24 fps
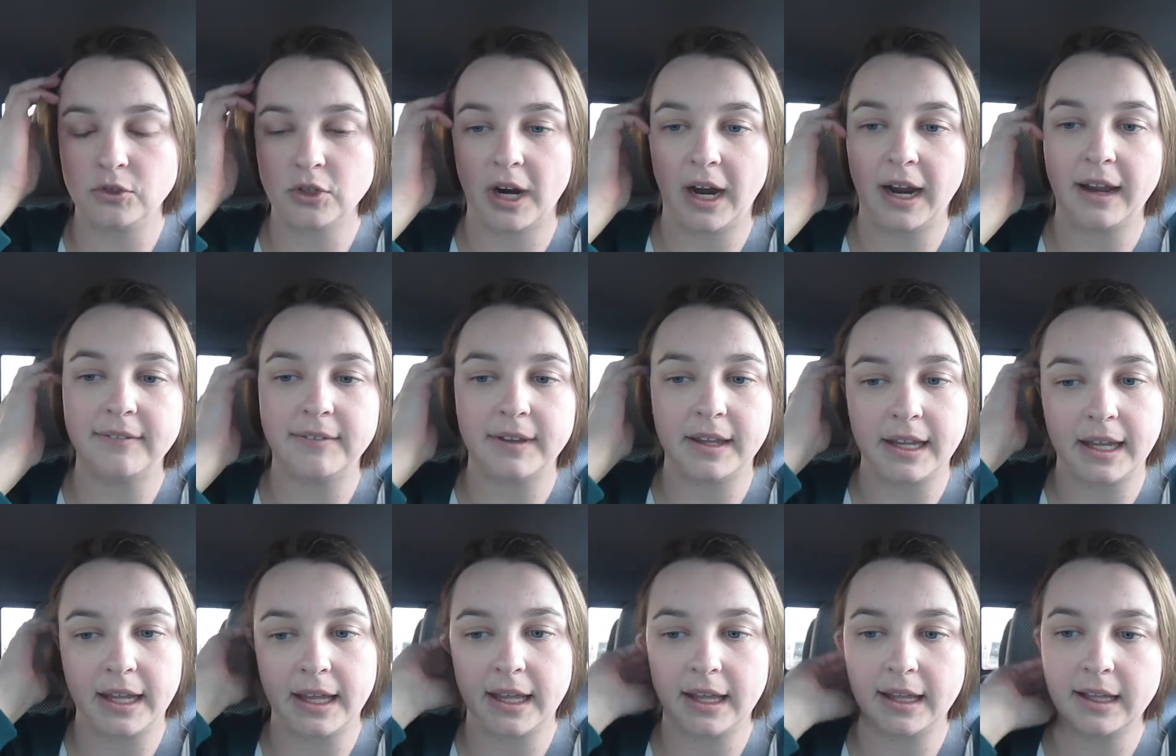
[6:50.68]

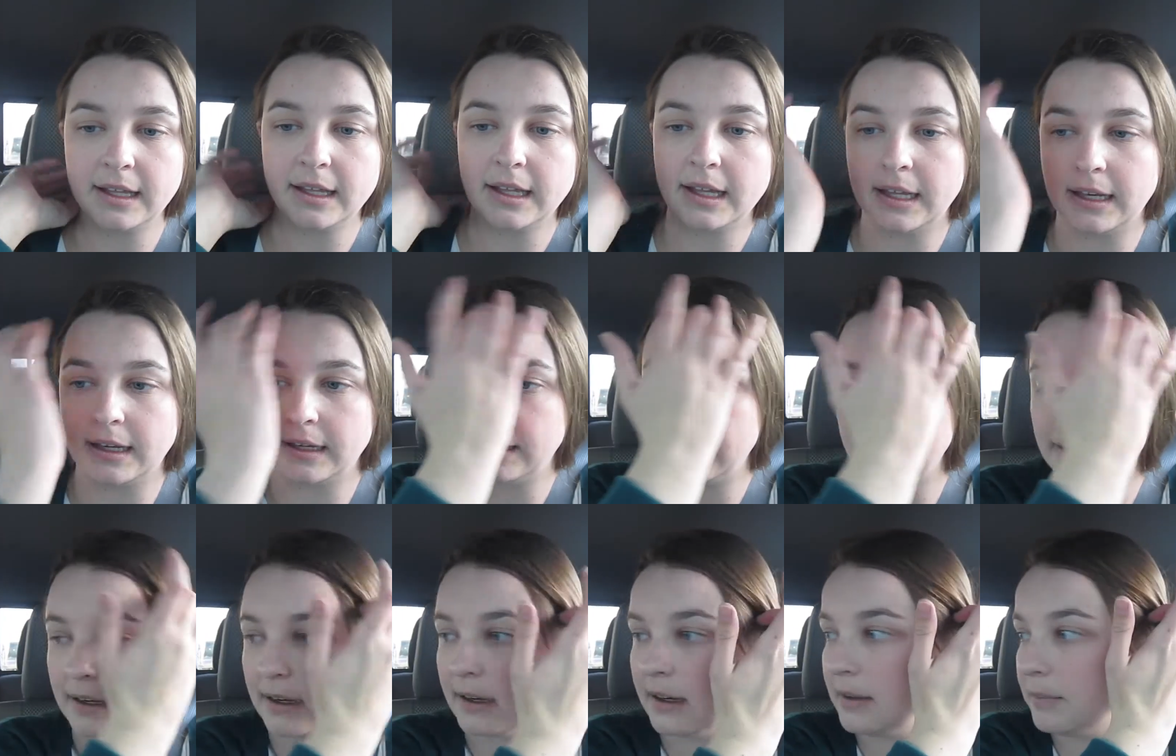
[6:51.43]
driving it
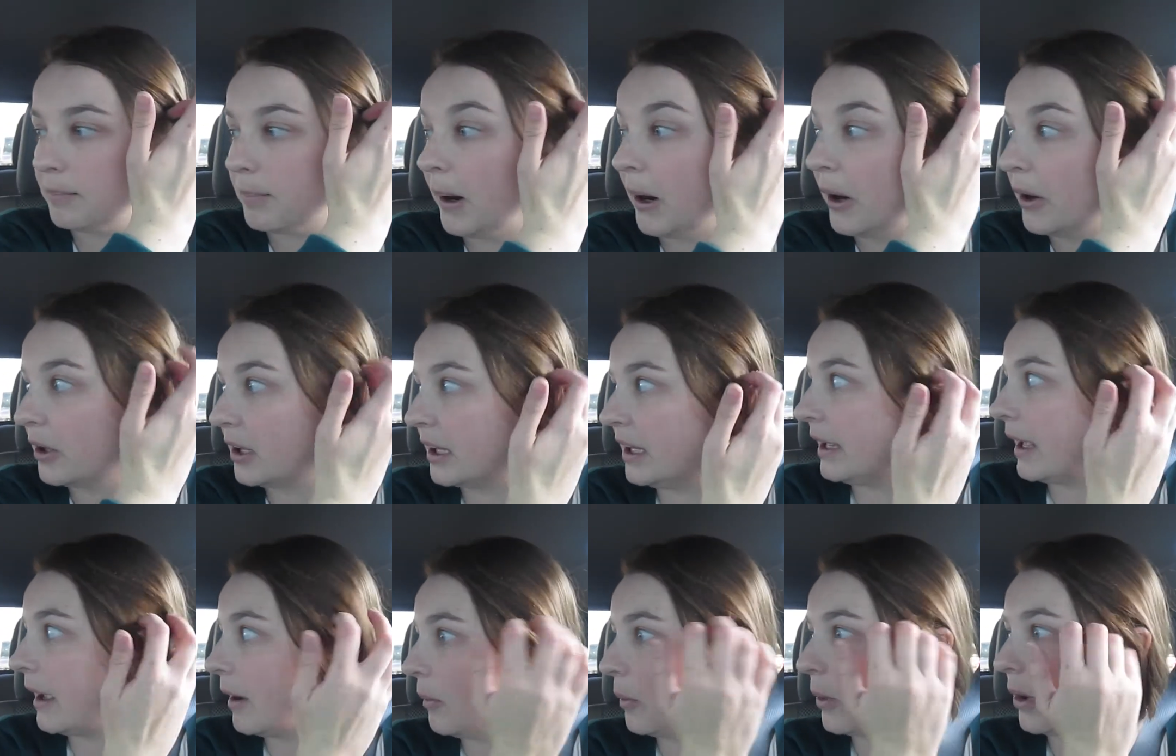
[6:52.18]
and
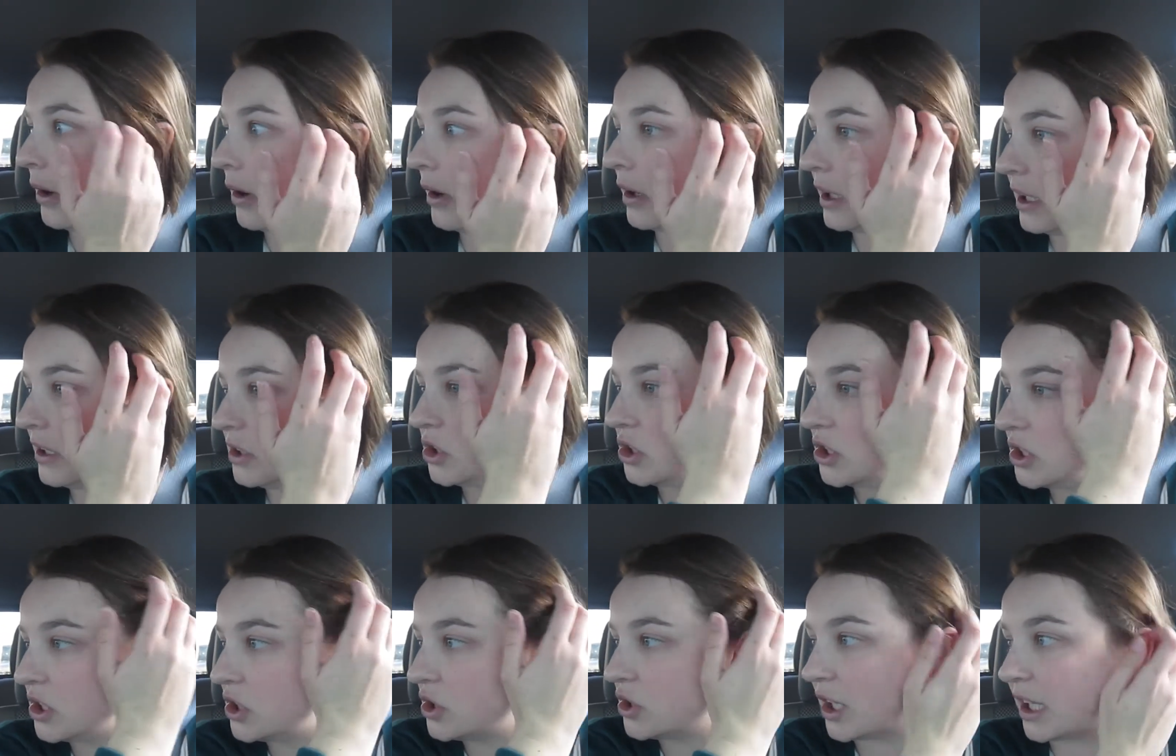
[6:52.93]
parking at work is
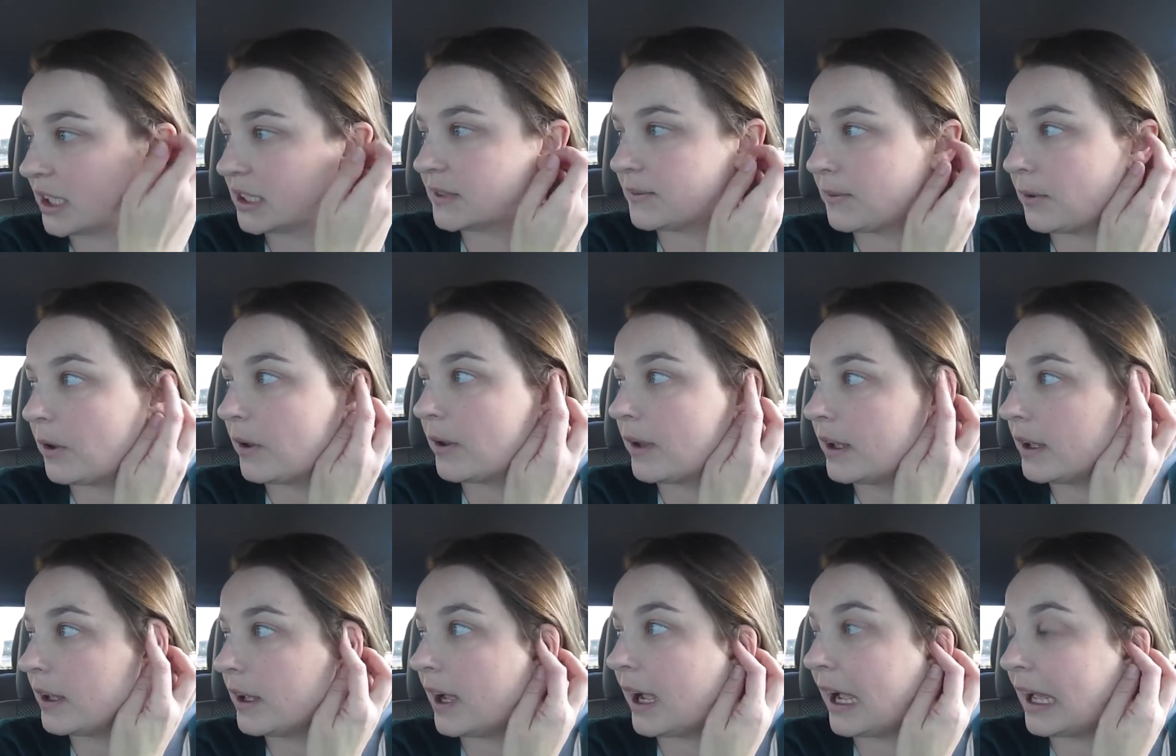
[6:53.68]
just
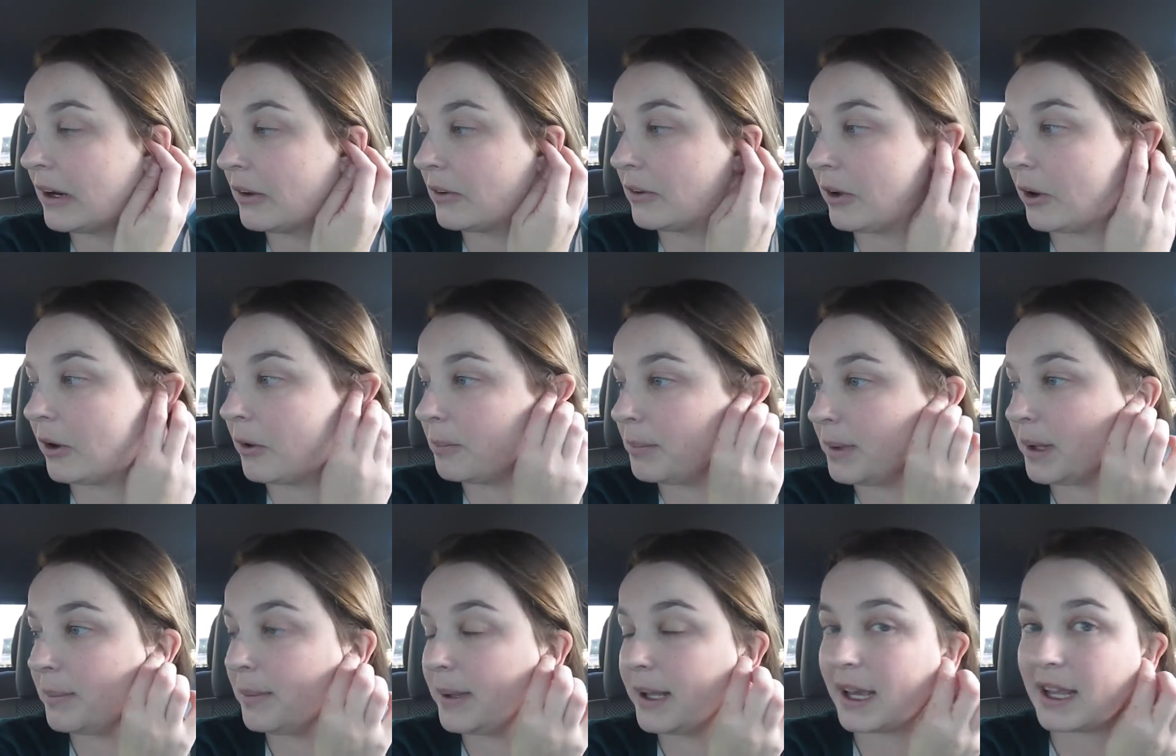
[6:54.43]
stressful. I don't know,
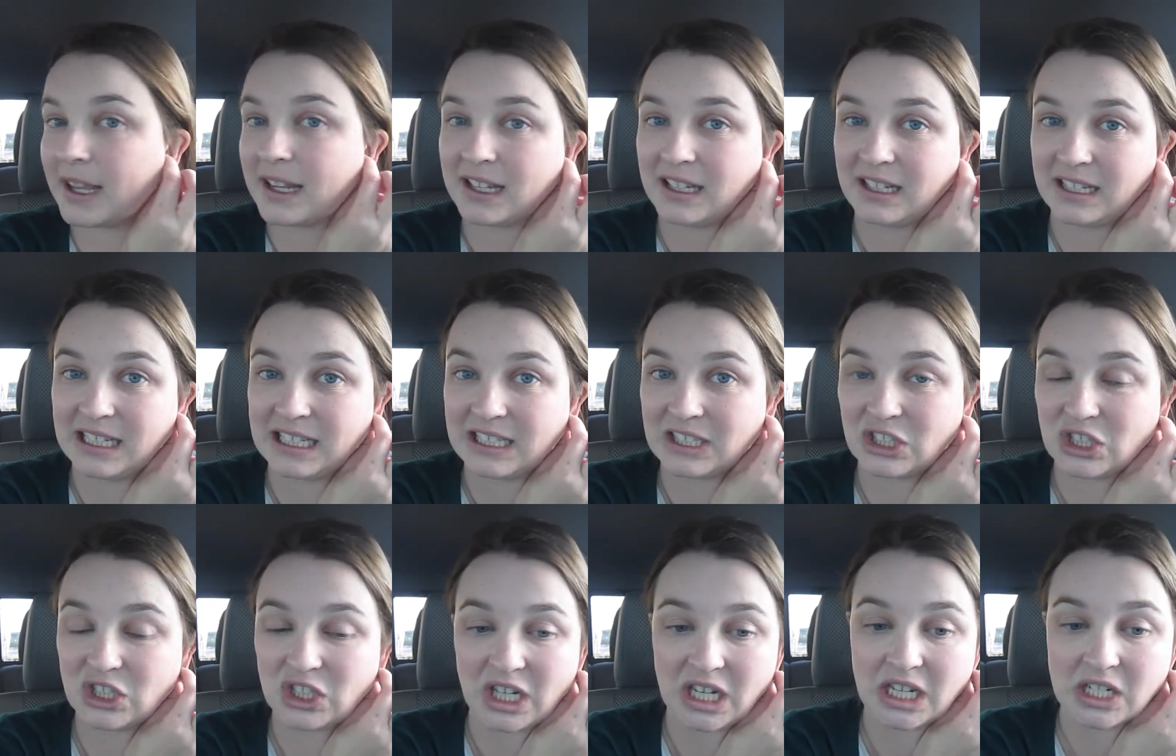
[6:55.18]
maybe I can
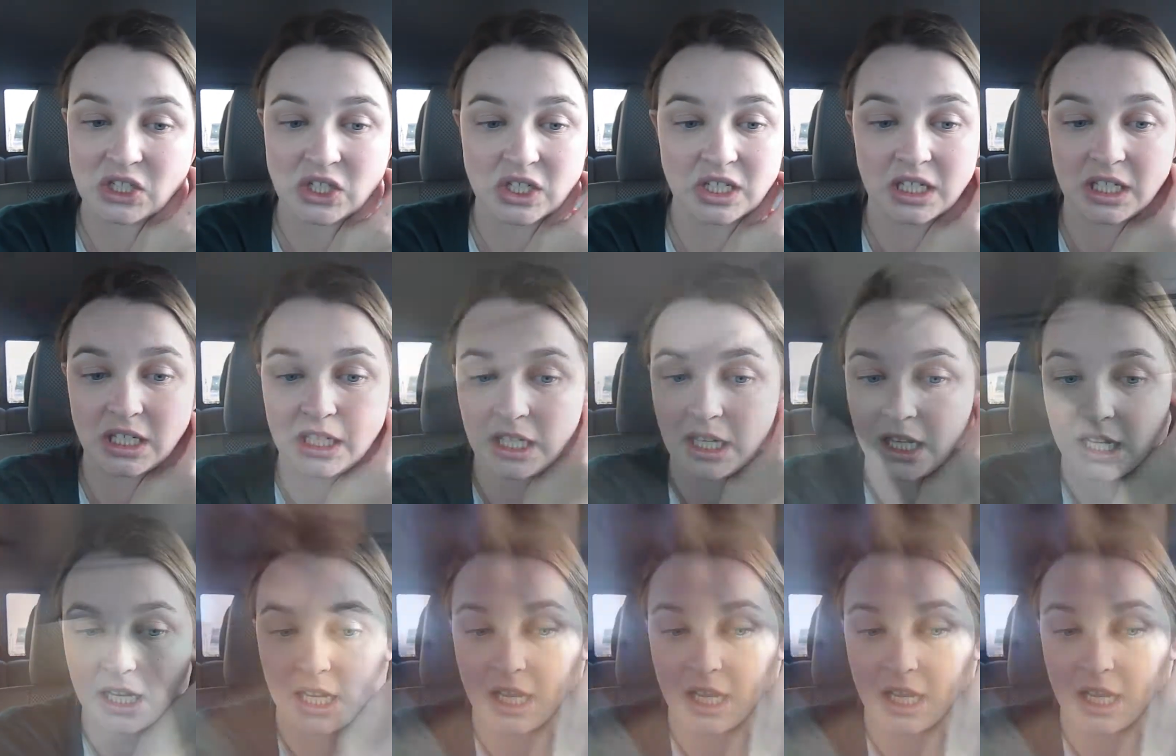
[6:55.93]
exchange it.